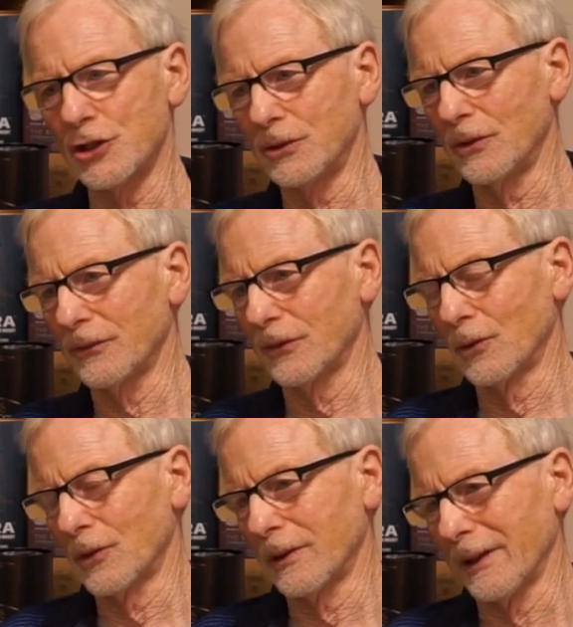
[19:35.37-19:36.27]
You don't, the
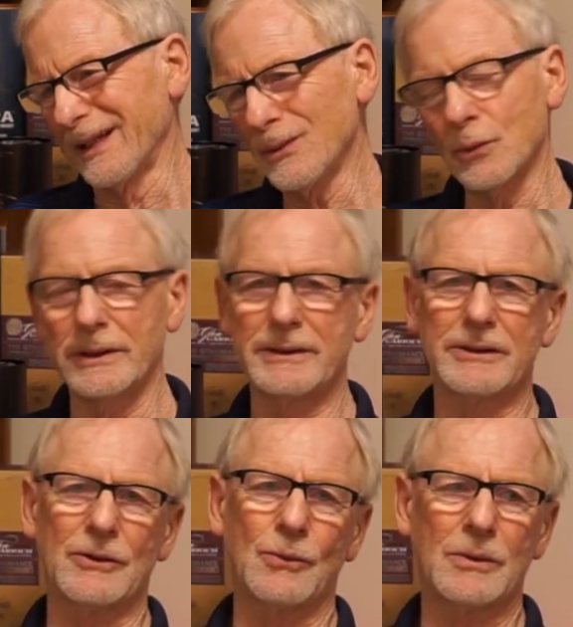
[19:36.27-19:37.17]
word Linkwood,
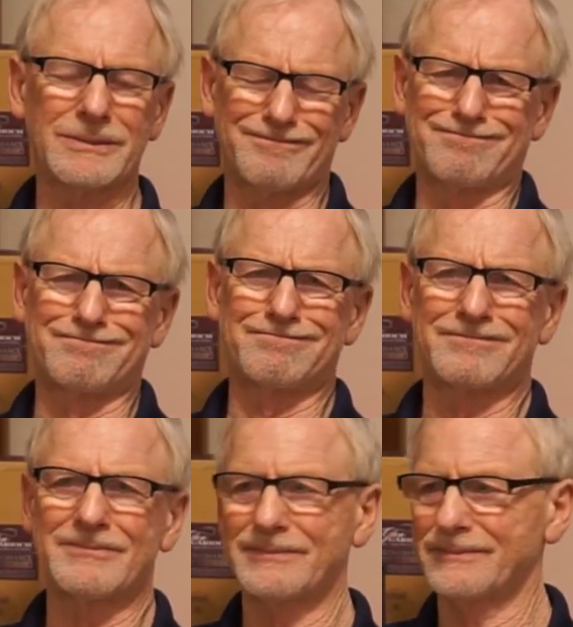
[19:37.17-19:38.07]
a lot
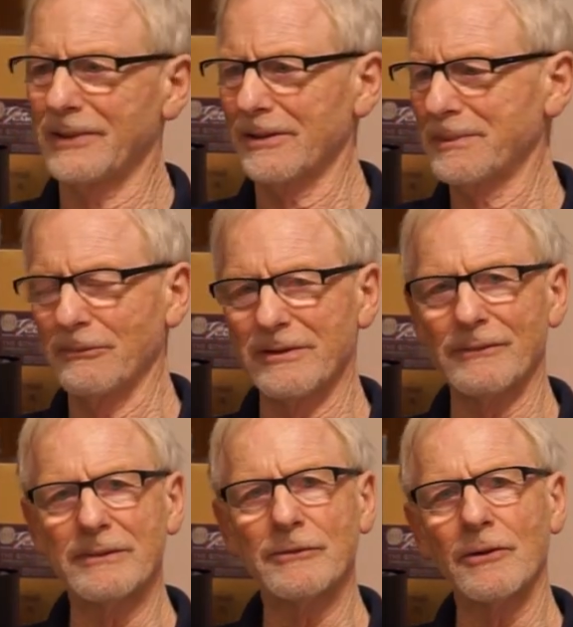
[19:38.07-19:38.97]
of people
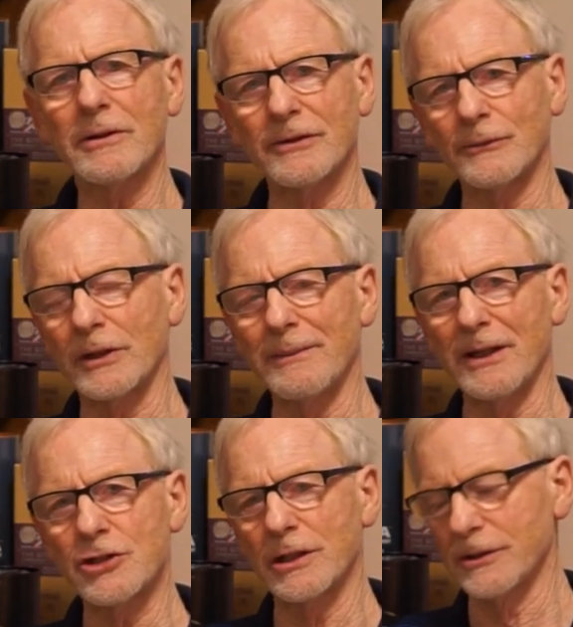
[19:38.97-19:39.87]
never even heard of it when I
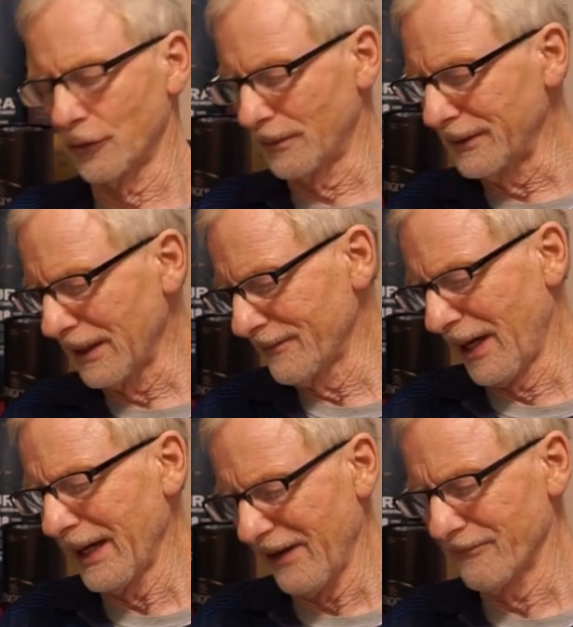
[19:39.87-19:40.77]
mentioned it to them. I mean,
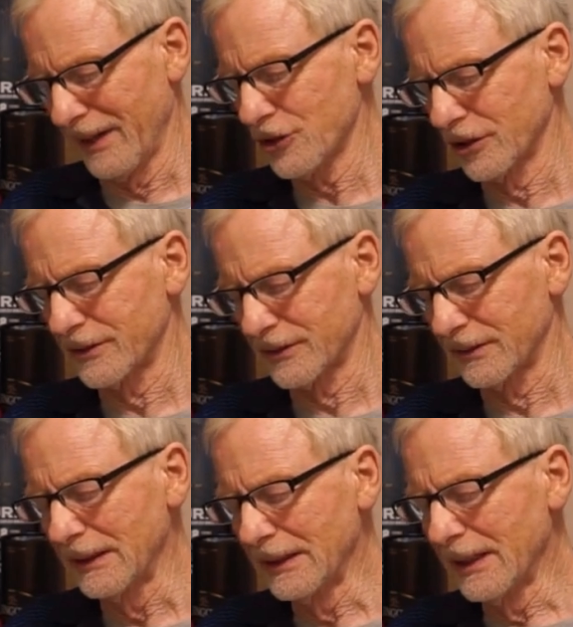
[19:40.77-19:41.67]
I have mentioned it
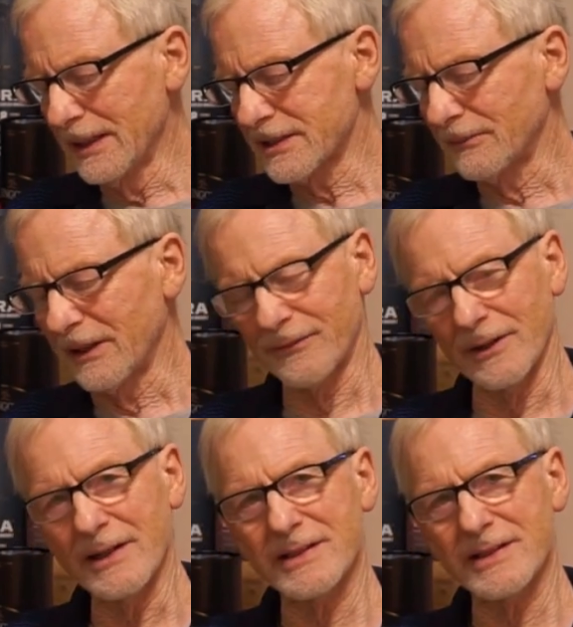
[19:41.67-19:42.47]
to some of my friends.